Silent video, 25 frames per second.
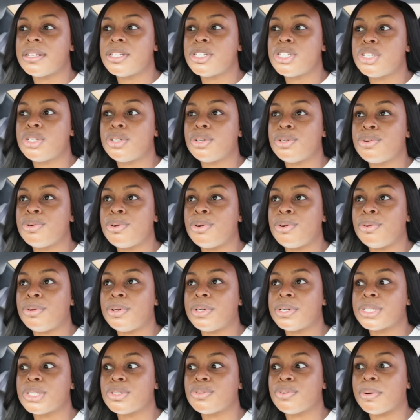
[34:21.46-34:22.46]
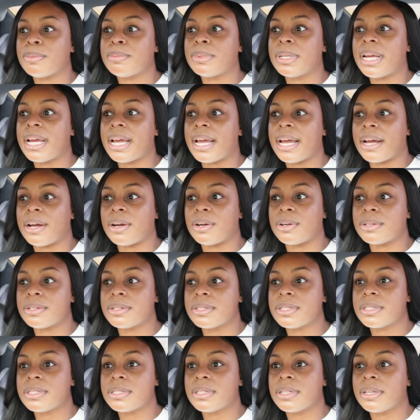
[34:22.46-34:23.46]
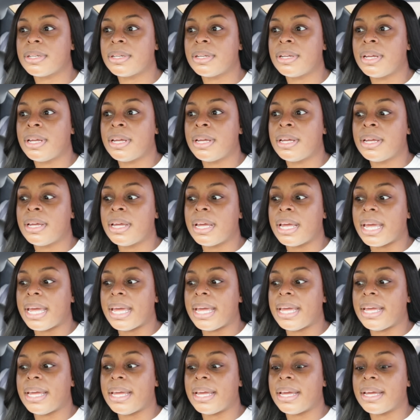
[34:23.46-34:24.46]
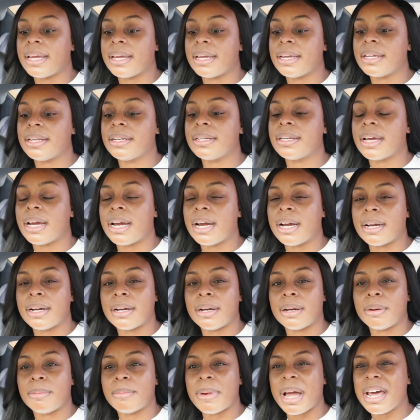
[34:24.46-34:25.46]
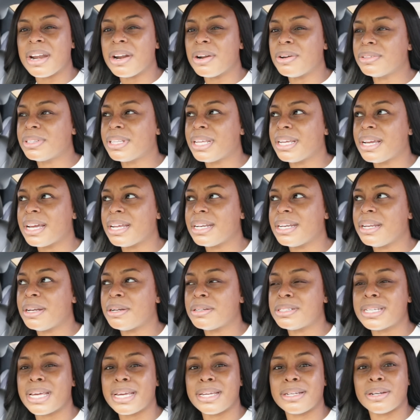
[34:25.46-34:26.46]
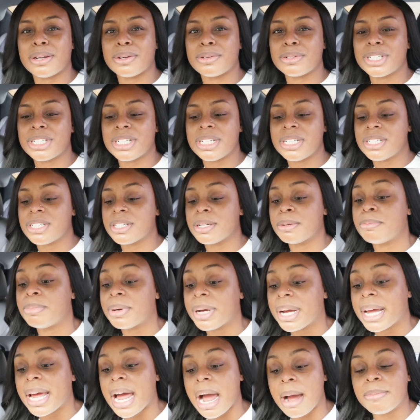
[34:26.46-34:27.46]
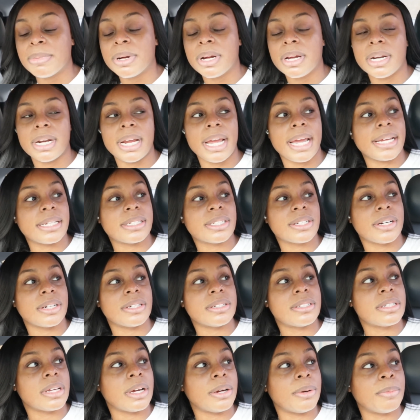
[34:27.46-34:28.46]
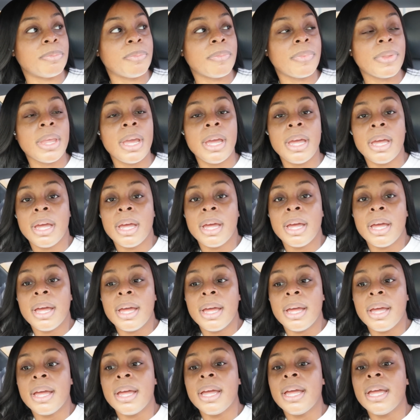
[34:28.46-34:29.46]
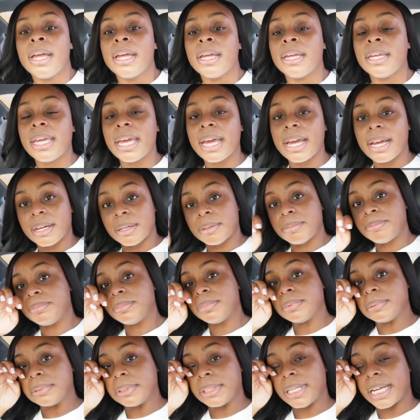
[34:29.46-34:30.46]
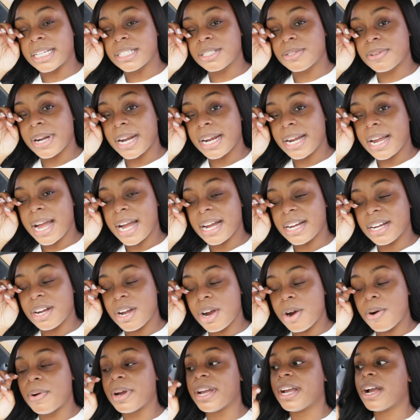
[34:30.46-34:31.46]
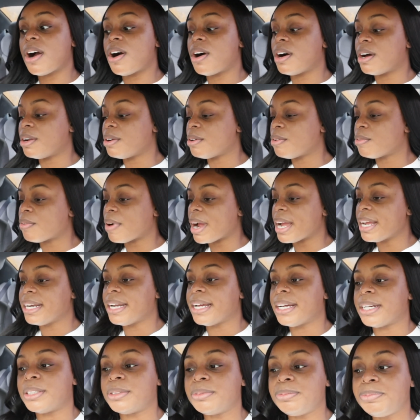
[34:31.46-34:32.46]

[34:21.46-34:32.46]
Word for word: two hookahs from the house and um, I don't think I need to take no shisha, but I'm gonna ask her. So yeah that's what i got going on right now